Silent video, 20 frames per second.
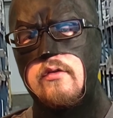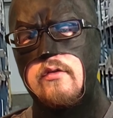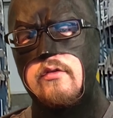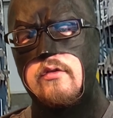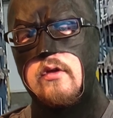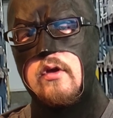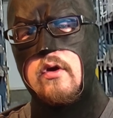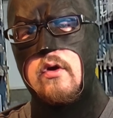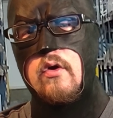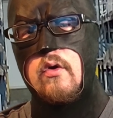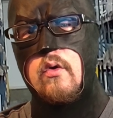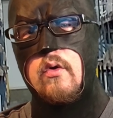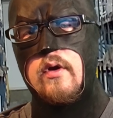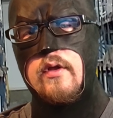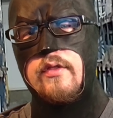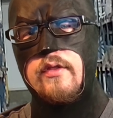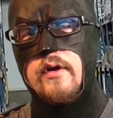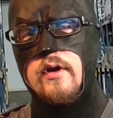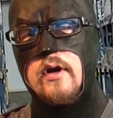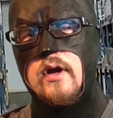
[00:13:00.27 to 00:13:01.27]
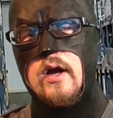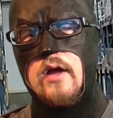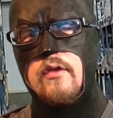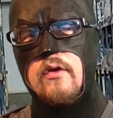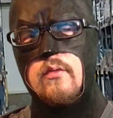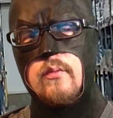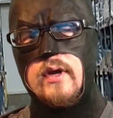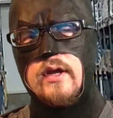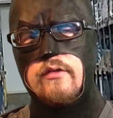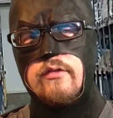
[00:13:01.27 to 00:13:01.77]
So there are
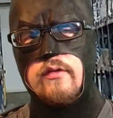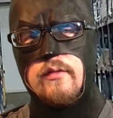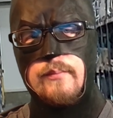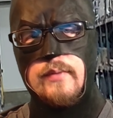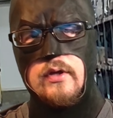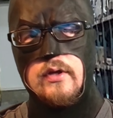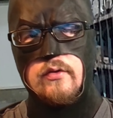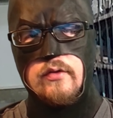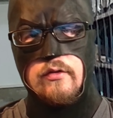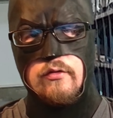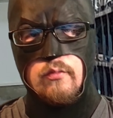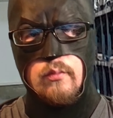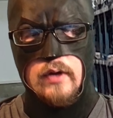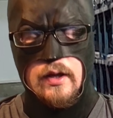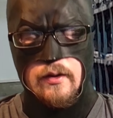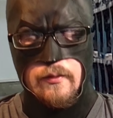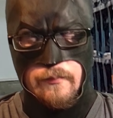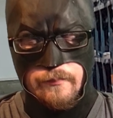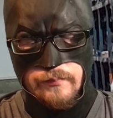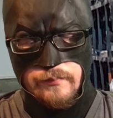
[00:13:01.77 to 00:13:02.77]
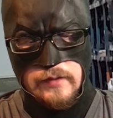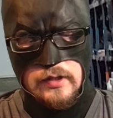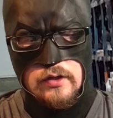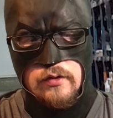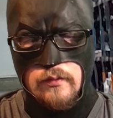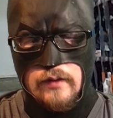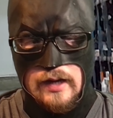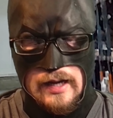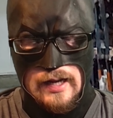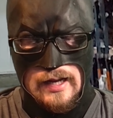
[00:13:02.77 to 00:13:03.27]
other ways to build as well. You
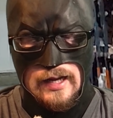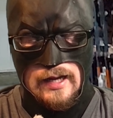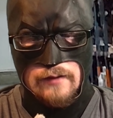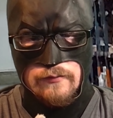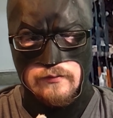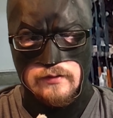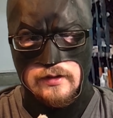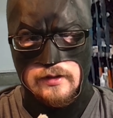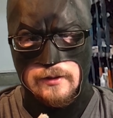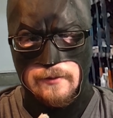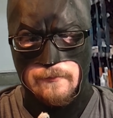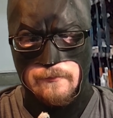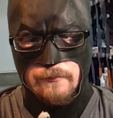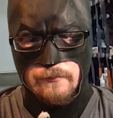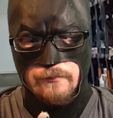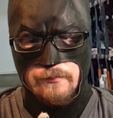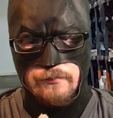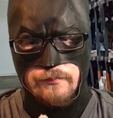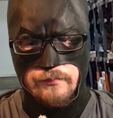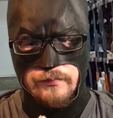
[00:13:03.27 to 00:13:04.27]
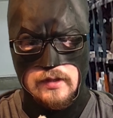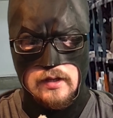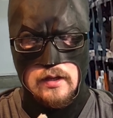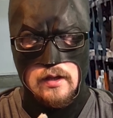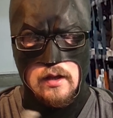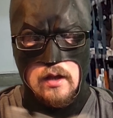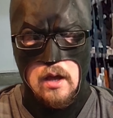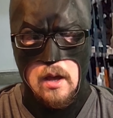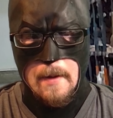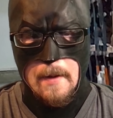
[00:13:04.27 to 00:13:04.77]
don't have to
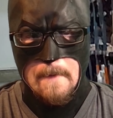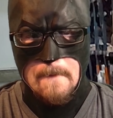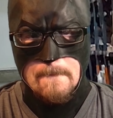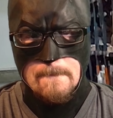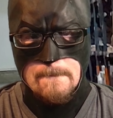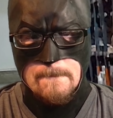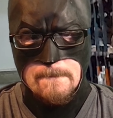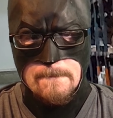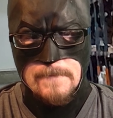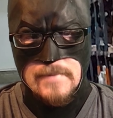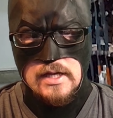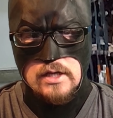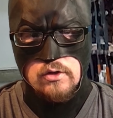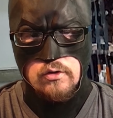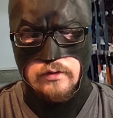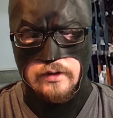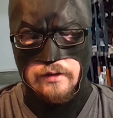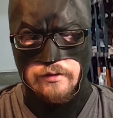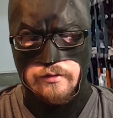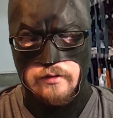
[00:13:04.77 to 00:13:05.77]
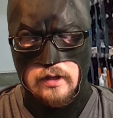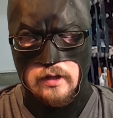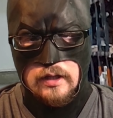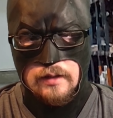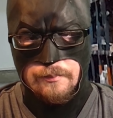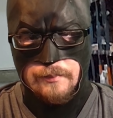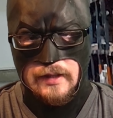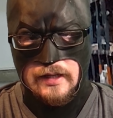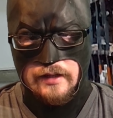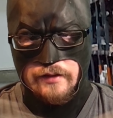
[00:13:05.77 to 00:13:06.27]
build a
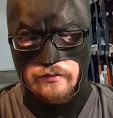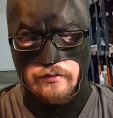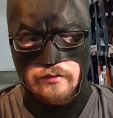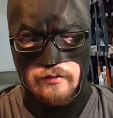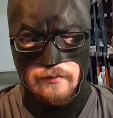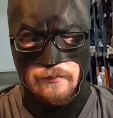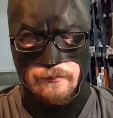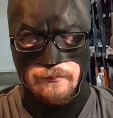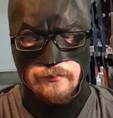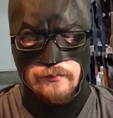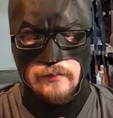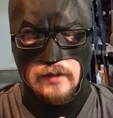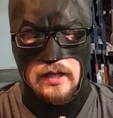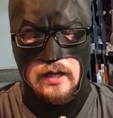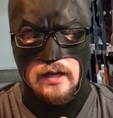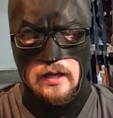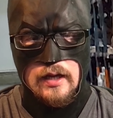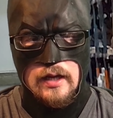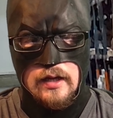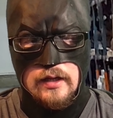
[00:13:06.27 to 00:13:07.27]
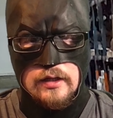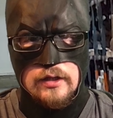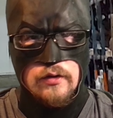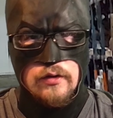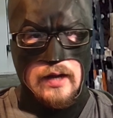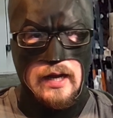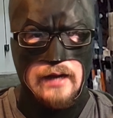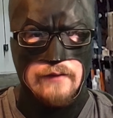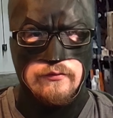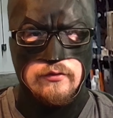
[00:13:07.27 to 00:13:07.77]
solid base. You
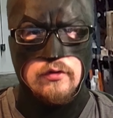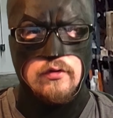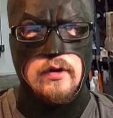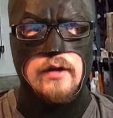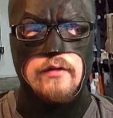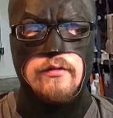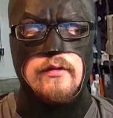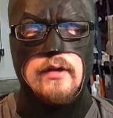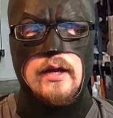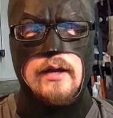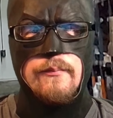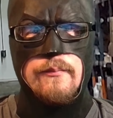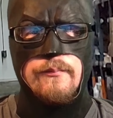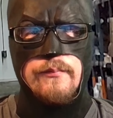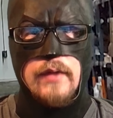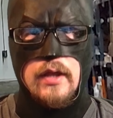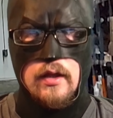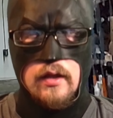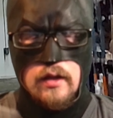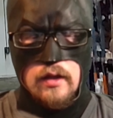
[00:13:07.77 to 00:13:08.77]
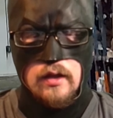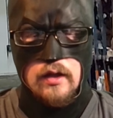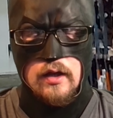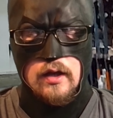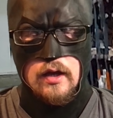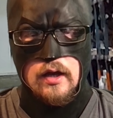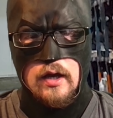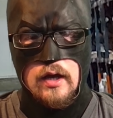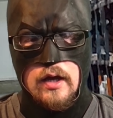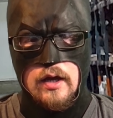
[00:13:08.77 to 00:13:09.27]
don't have to cross-tie.
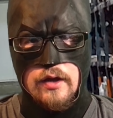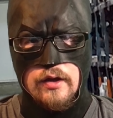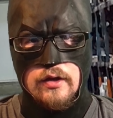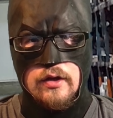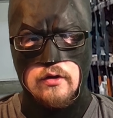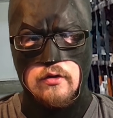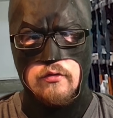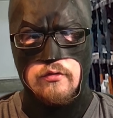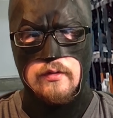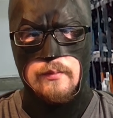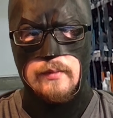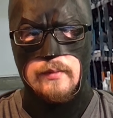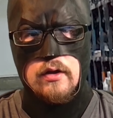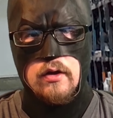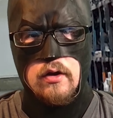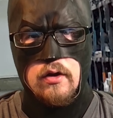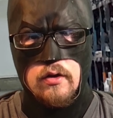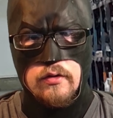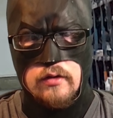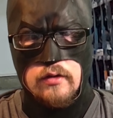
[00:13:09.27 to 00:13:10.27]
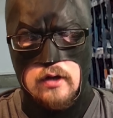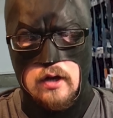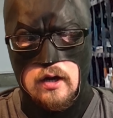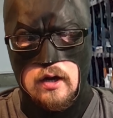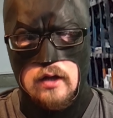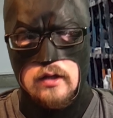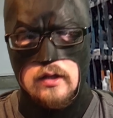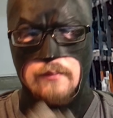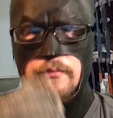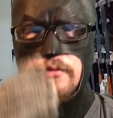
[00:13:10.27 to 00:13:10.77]
You can do something called
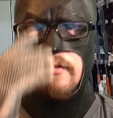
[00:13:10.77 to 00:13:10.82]
column